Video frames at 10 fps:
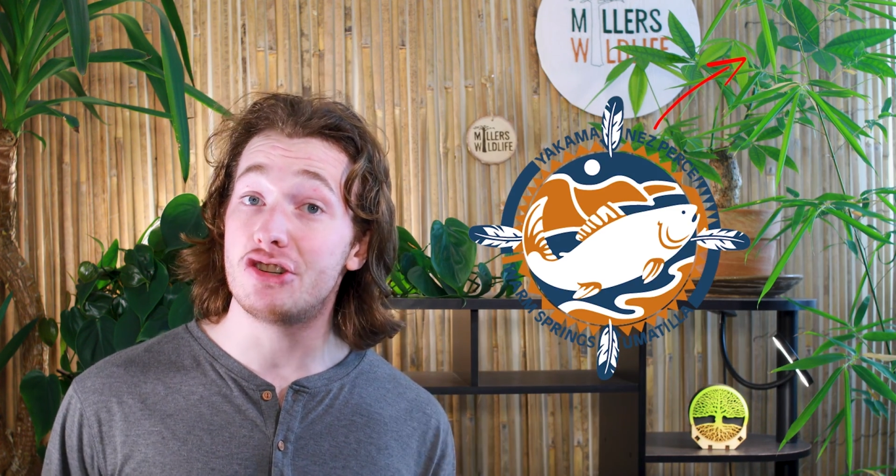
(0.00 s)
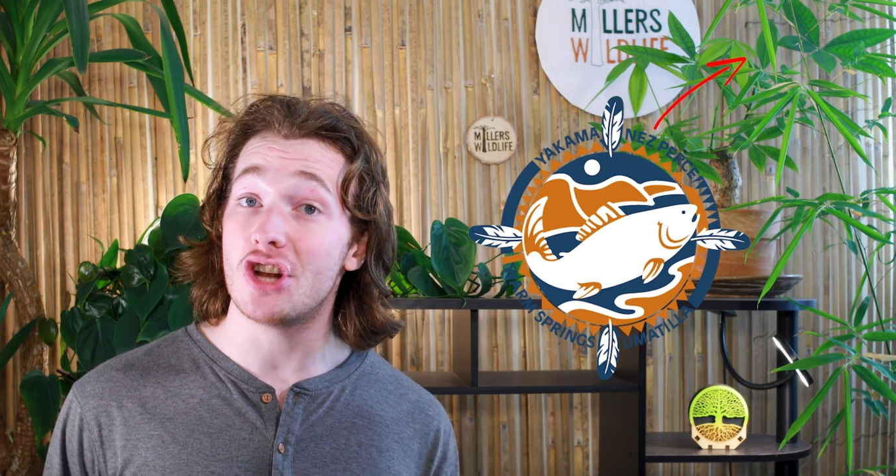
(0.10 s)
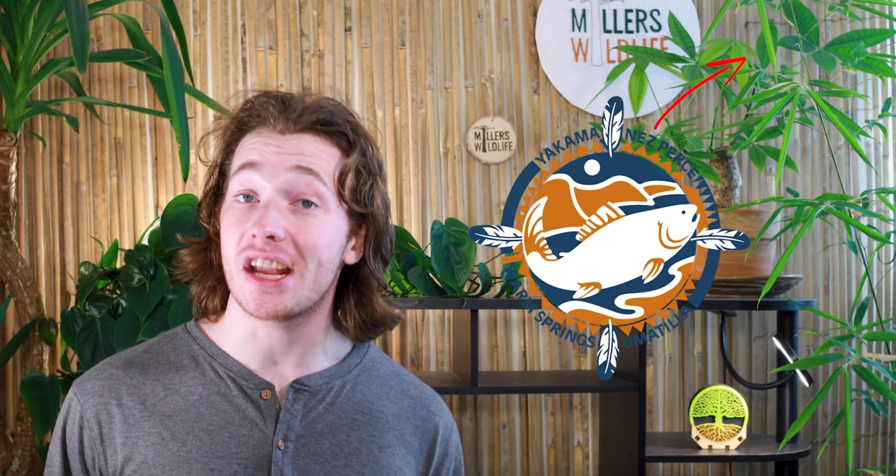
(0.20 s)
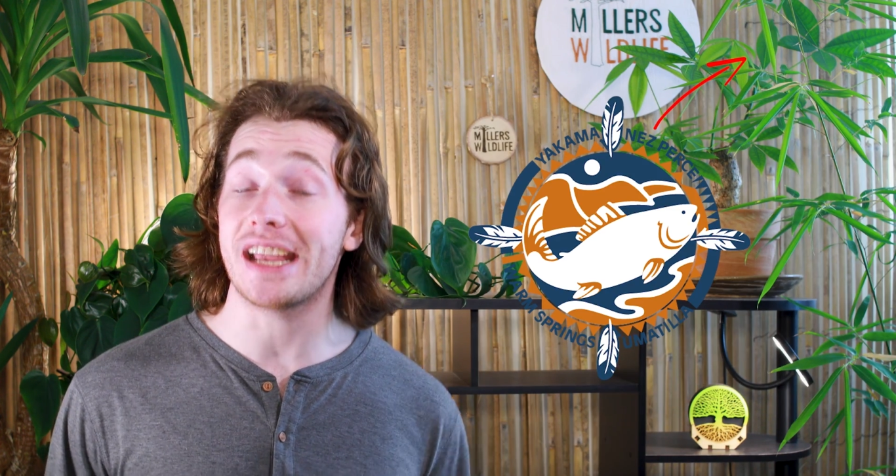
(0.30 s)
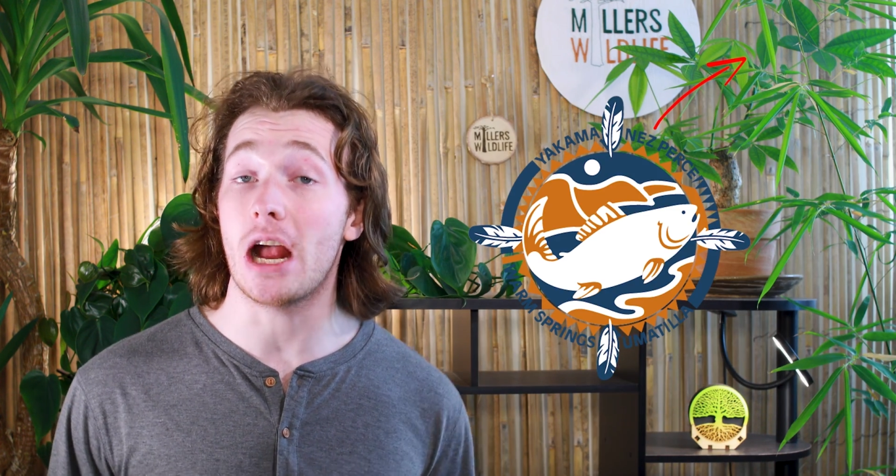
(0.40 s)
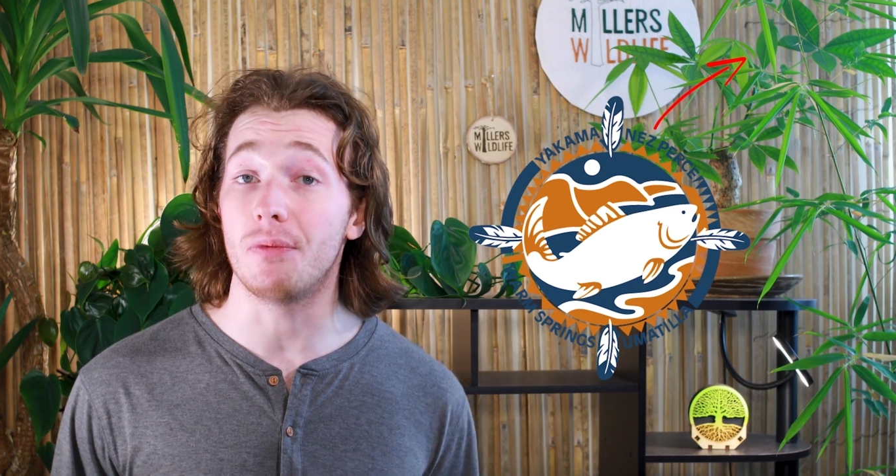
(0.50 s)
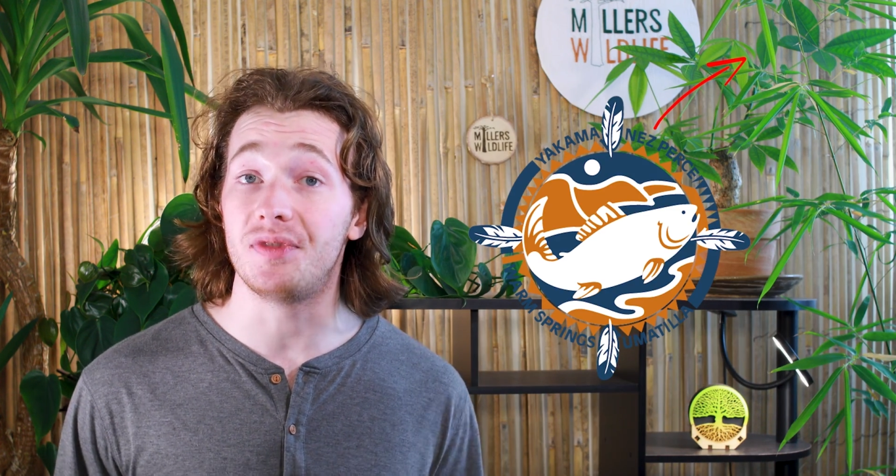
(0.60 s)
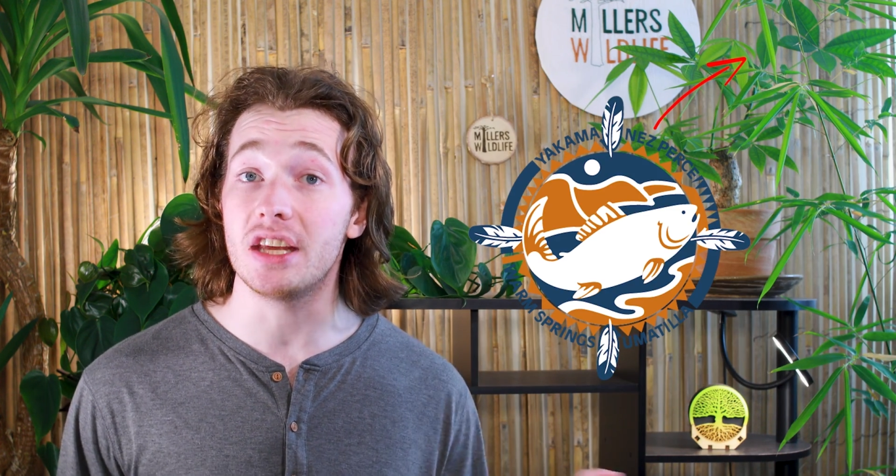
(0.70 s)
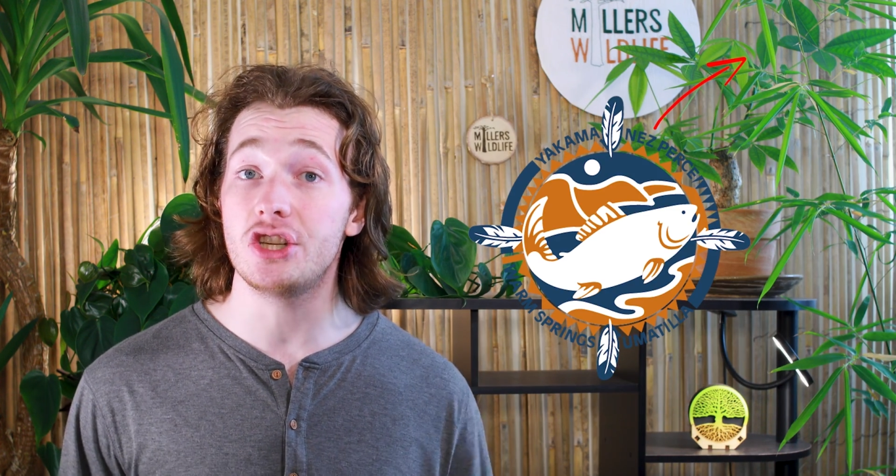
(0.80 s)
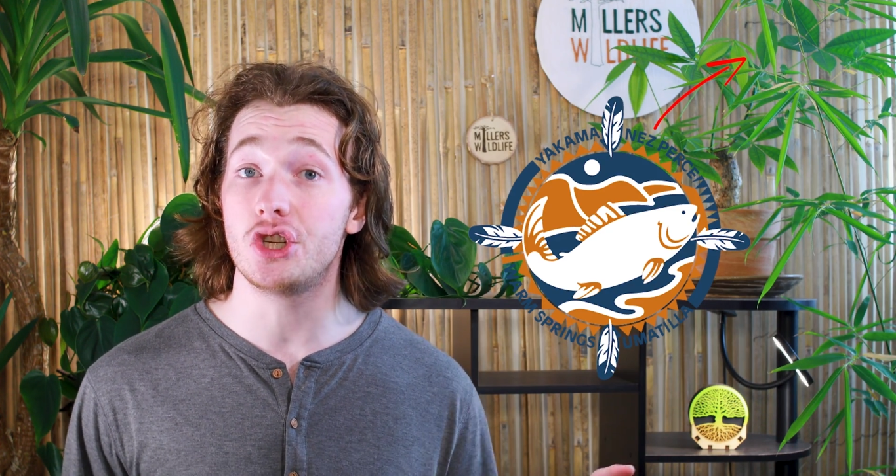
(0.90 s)
checking out
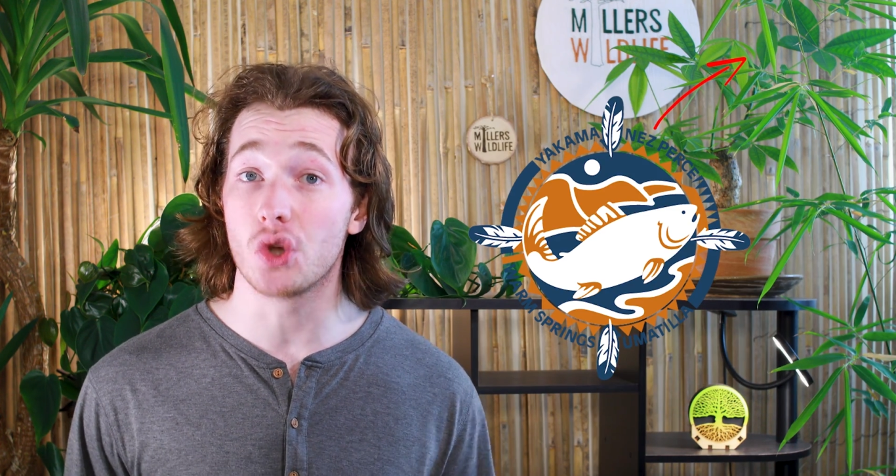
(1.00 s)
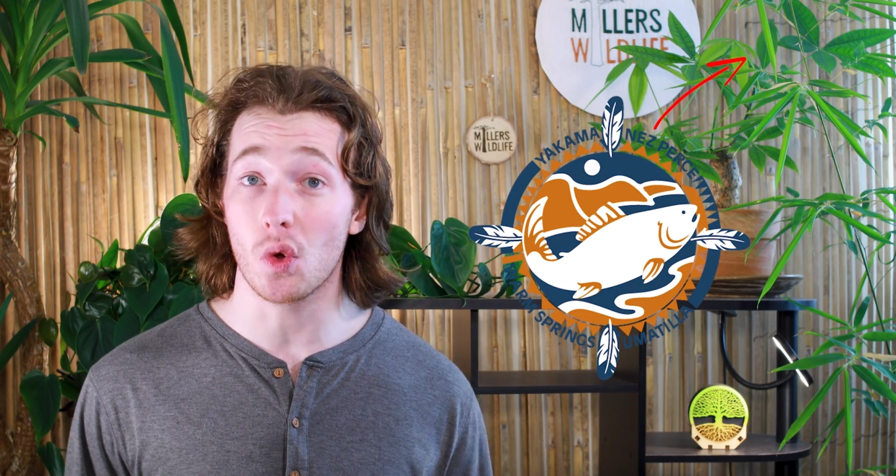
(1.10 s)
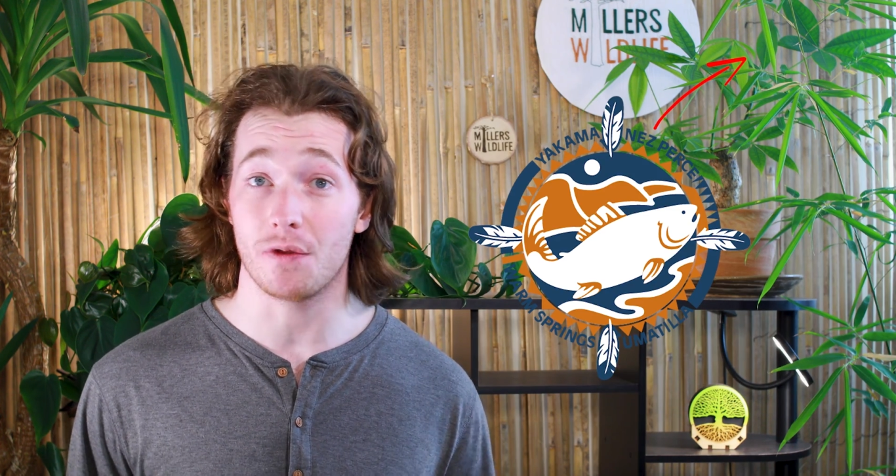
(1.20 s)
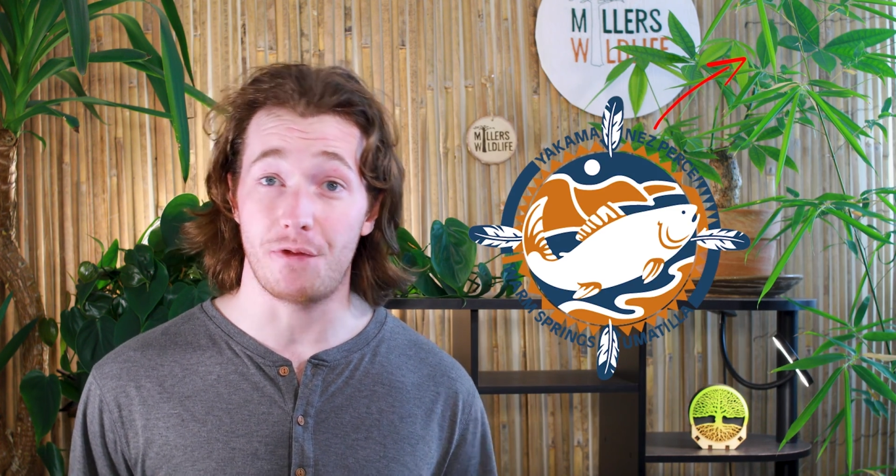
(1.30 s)
this short